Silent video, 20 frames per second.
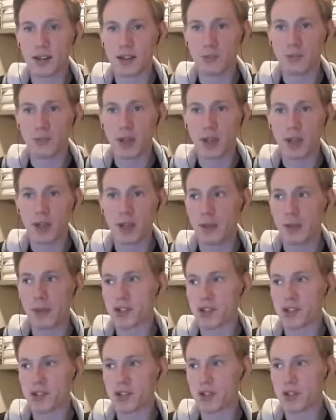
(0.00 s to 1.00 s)
in a
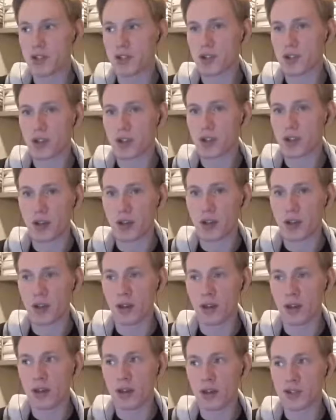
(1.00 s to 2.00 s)
message
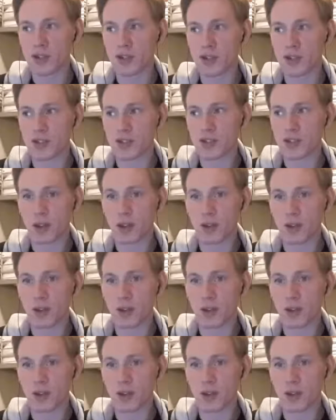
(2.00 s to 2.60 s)
last week.